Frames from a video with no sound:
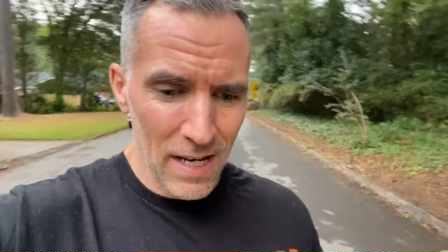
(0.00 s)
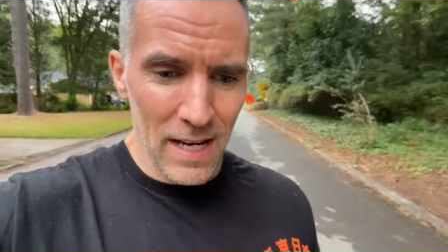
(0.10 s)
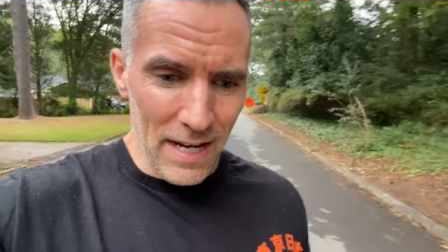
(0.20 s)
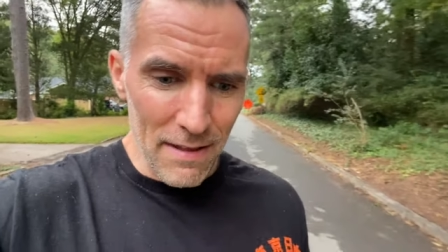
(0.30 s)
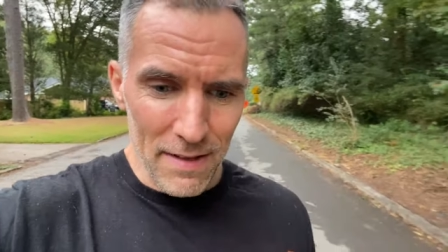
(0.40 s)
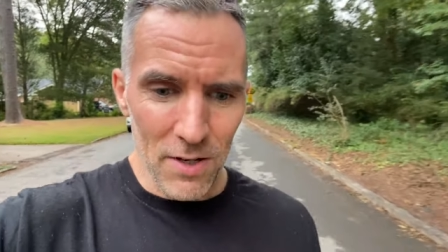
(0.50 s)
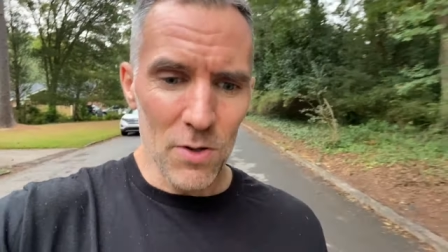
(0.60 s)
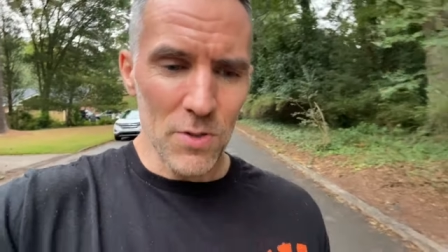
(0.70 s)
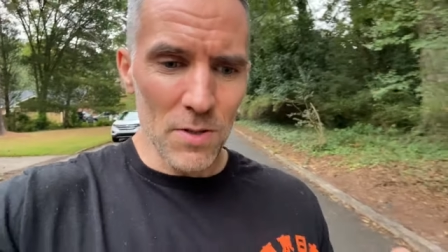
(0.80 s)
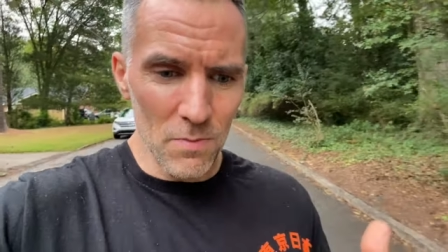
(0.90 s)
And I think there
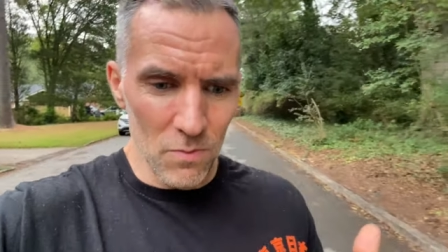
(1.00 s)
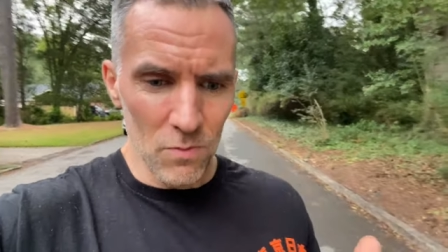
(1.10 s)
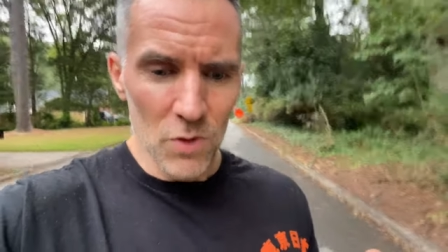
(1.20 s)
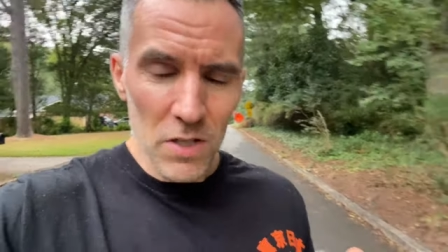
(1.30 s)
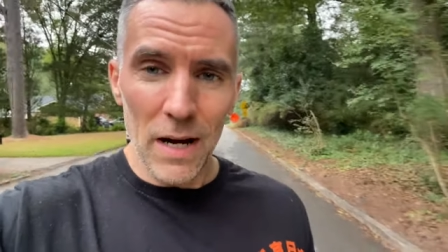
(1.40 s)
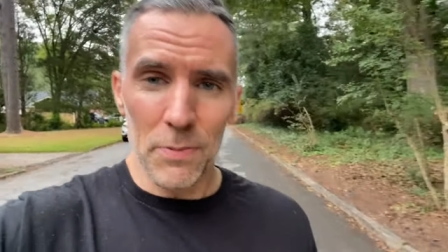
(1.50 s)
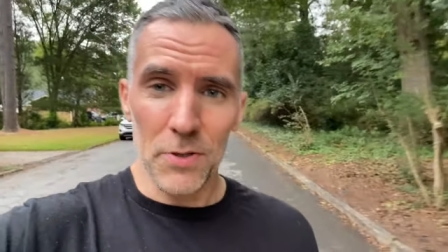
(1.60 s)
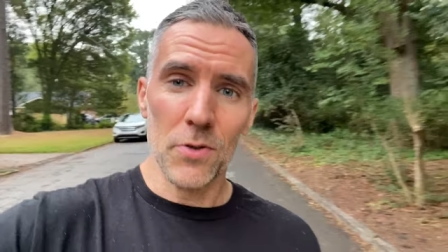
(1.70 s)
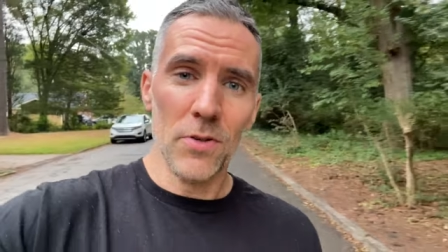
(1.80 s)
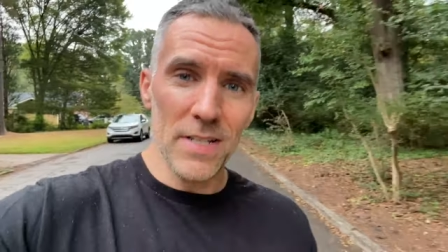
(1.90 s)
are some real
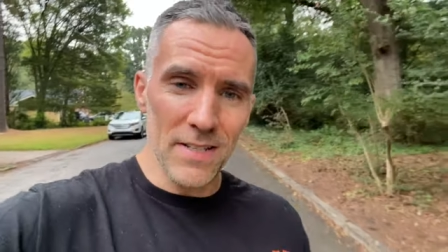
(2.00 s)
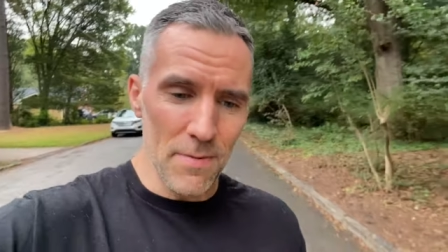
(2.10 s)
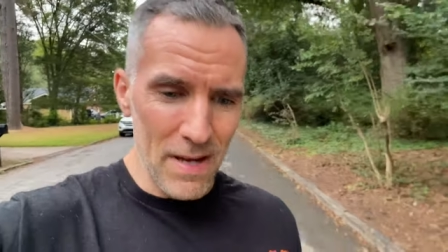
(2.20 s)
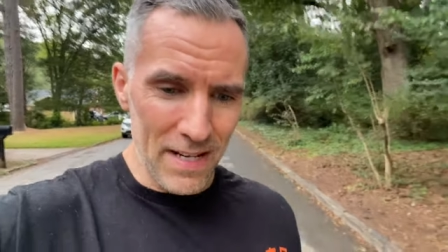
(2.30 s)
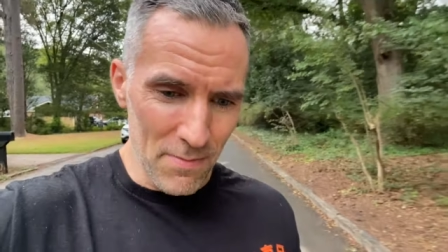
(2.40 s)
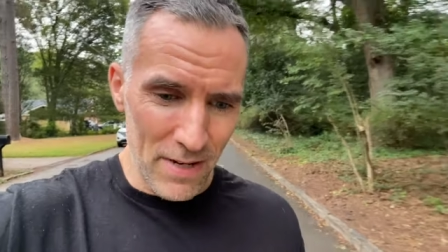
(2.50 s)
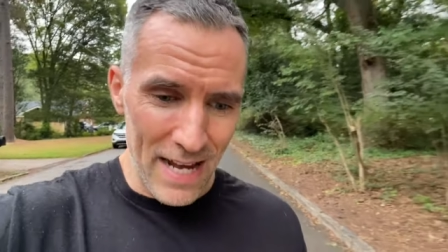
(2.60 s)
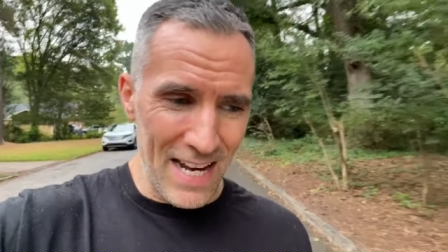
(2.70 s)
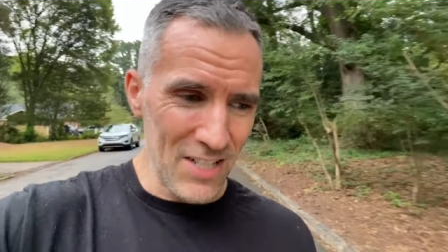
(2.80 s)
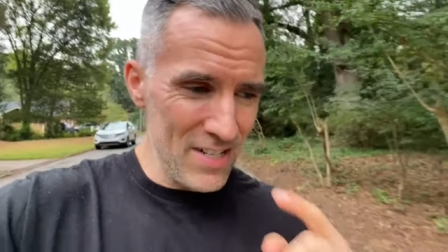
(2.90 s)
opportunities to make some cash.